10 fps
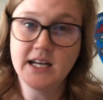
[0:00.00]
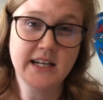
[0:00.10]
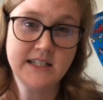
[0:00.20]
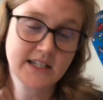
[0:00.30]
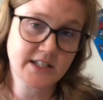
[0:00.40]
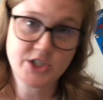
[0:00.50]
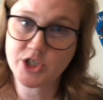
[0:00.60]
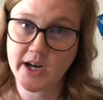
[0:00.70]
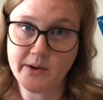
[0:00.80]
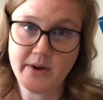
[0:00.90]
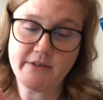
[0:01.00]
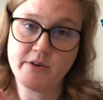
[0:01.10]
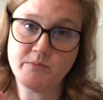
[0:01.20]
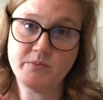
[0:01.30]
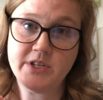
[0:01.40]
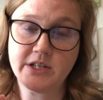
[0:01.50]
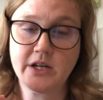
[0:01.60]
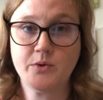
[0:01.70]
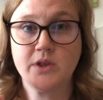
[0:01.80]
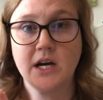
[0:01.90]
and it doesn't shy away from
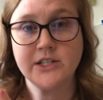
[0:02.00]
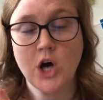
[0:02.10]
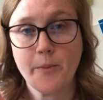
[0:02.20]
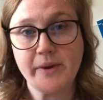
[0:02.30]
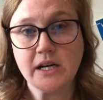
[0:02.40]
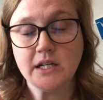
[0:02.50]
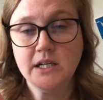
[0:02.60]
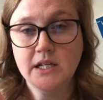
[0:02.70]
dealing with that topic.